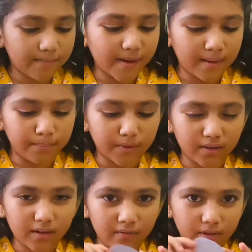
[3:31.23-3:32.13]

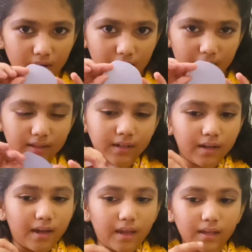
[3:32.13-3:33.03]
paper of the heart.
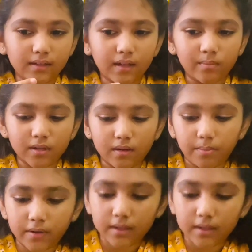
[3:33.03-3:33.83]
And I'm going to put